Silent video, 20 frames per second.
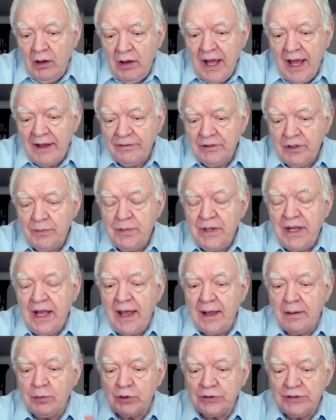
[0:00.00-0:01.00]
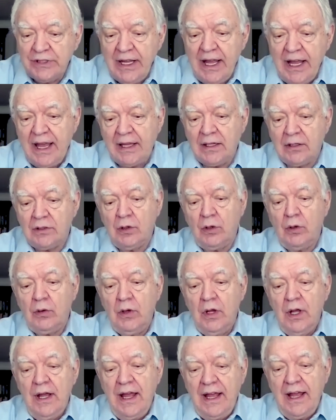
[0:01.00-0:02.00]
have to be able to
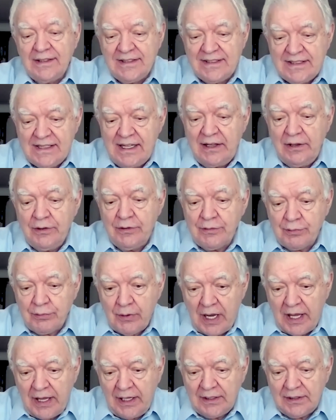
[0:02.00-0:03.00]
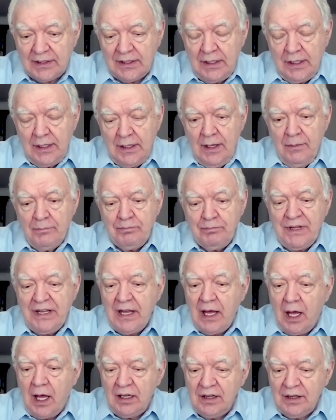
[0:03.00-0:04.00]
handle and see threat, be
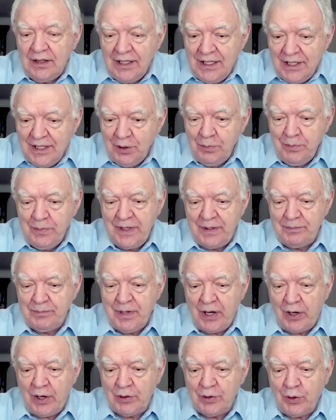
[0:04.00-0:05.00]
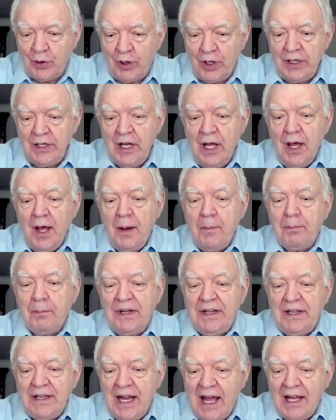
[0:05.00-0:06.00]
a little bit paranoid,
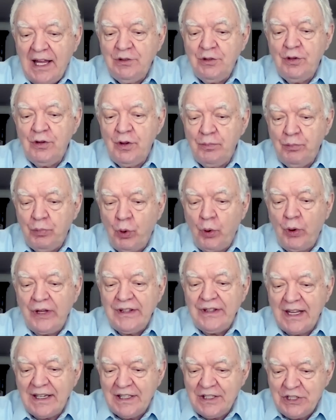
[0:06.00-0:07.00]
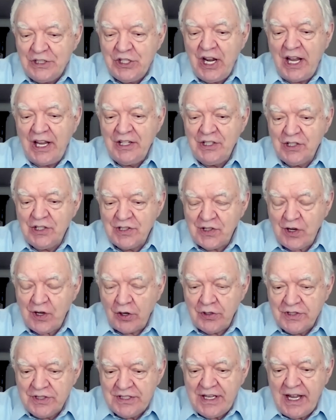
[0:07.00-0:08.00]
but not to the point that it changes
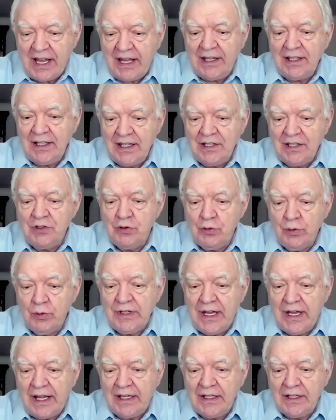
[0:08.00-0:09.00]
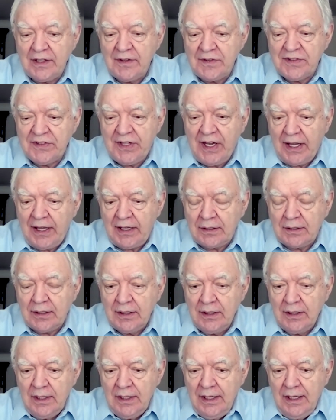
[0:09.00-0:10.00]
our state into a negative state.
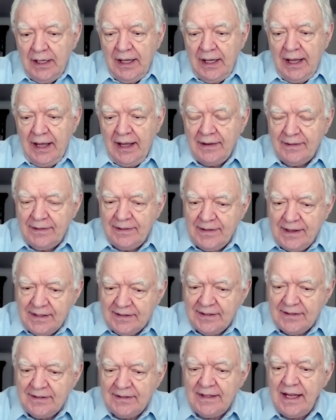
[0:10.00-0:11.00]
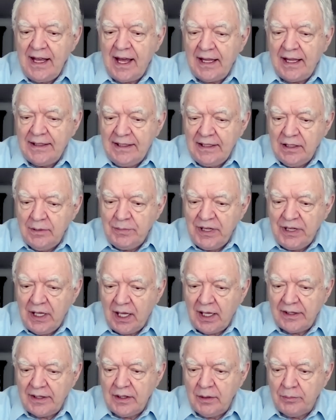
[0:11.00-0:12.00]
Yeah. And this is the idea
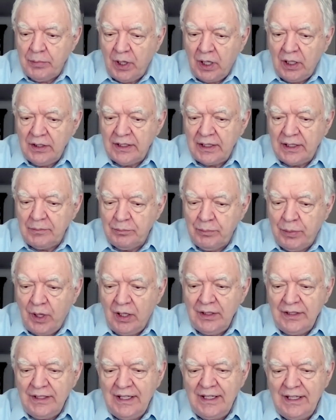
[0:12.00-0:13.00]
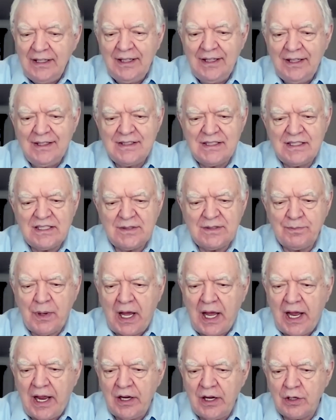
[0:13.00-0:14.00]
behind the bonding. Bonding
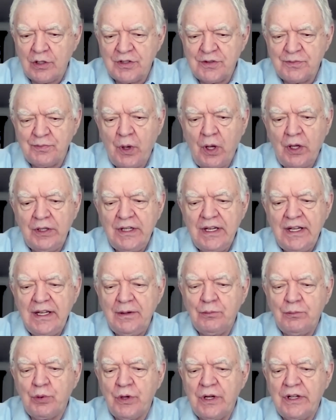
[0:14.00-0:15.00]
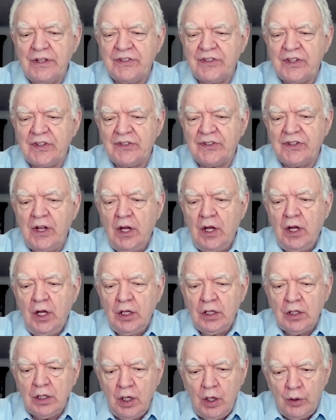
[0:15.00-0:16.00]
inspires, bonding brings us
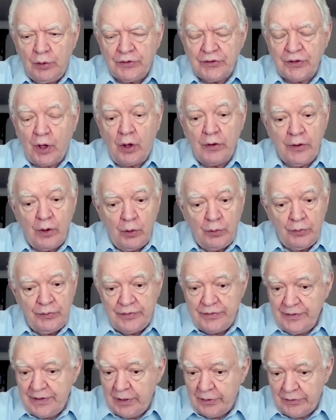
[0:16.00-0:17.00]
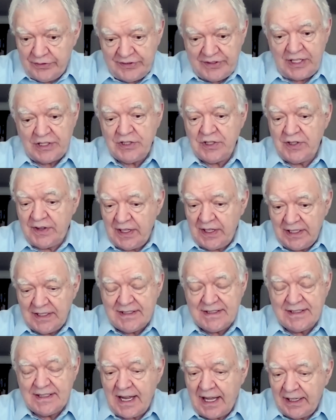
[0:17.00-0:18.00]
close. Although there's such a thing
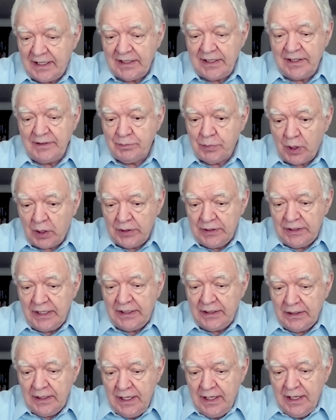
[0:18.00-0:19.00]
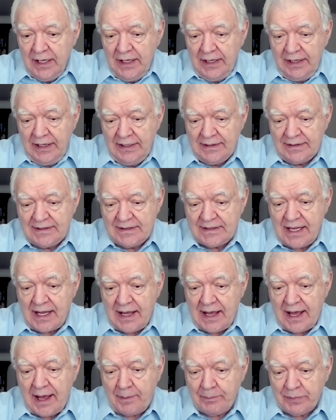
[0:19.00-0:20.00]
as negative bonding, it
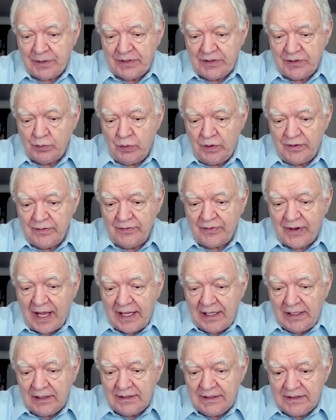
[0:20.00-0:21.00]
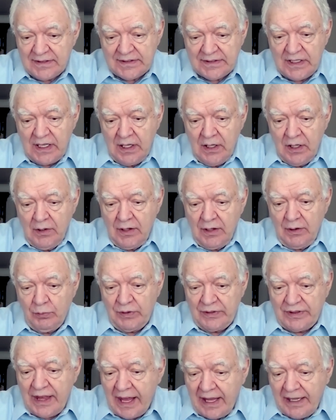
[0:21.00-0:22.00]
happens with violence,
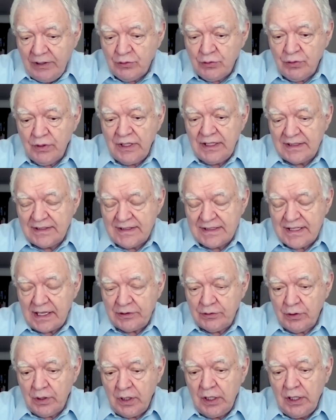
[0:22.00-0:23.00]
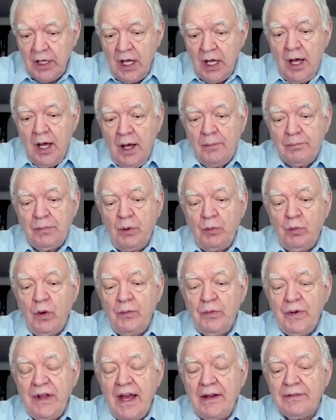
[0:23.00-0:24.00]
with hatred, etc. But what
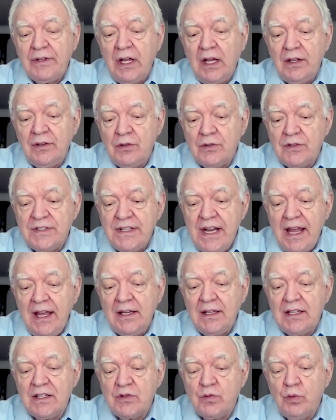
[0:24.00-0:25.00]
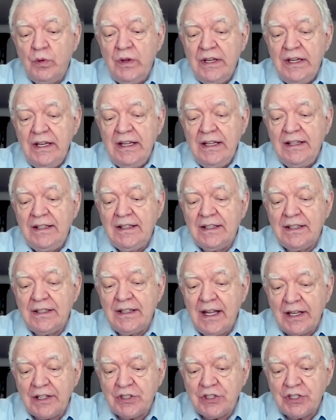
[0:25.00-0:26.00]
we have to understand is we need
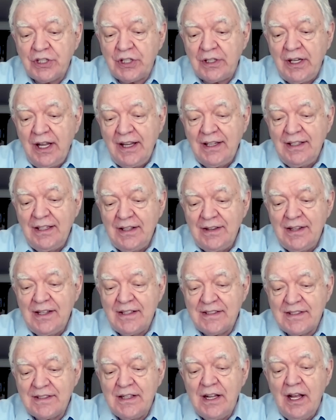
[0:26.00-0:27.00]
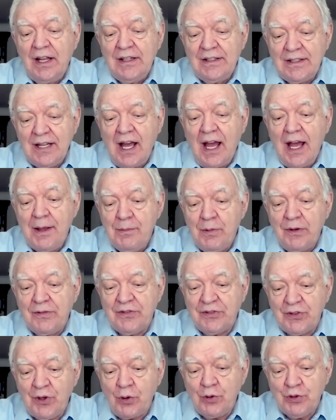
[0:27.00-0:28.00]
connection. And in this time of
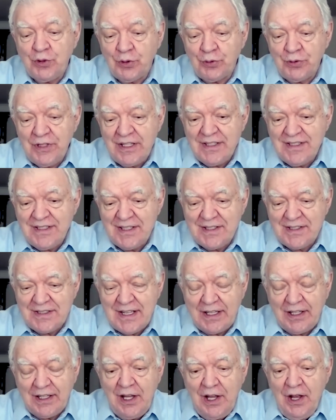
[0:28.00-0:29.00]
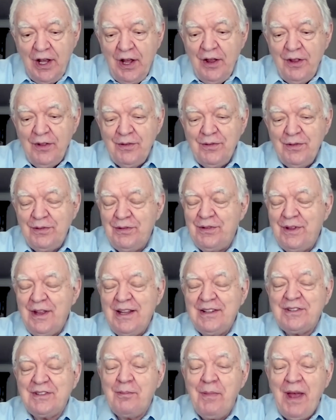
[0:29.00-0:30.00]
social distancing,
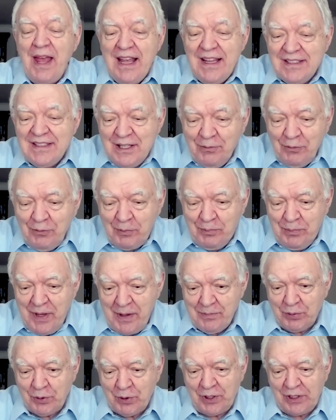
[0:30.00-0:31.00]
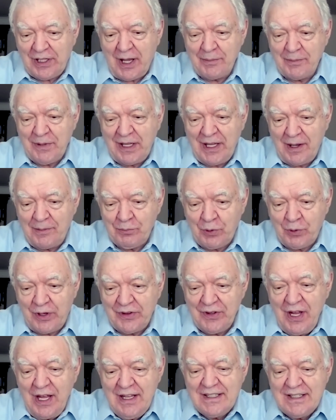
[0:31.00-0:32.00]
it's amazing what people are coming up
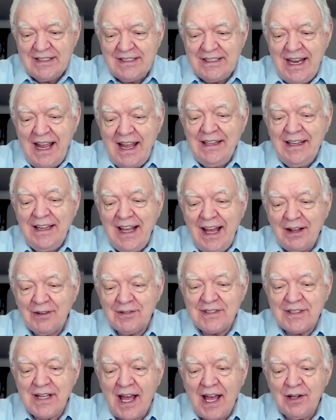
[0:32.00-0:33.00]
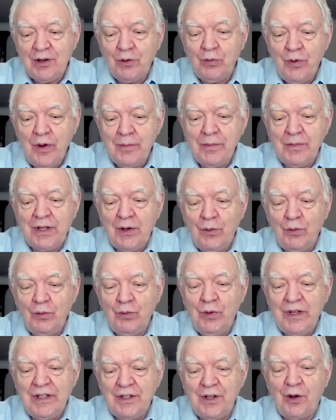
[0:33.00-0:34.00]
with. Standing outside a
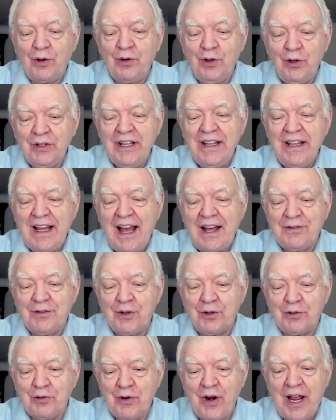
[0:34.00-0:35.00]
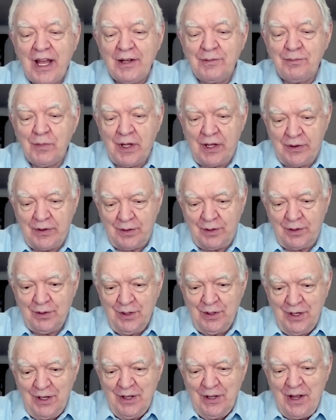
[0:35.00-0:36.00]
window, looking at their grandmother
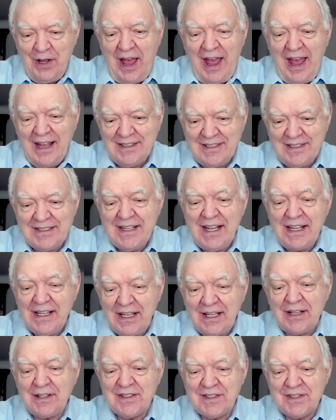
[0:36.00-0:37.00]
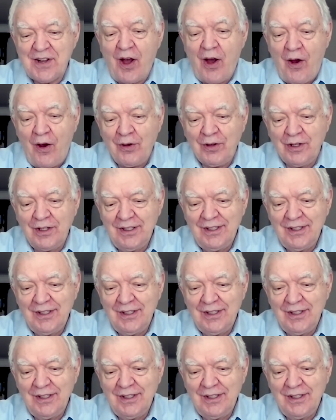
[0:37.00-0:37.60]
and singing a song,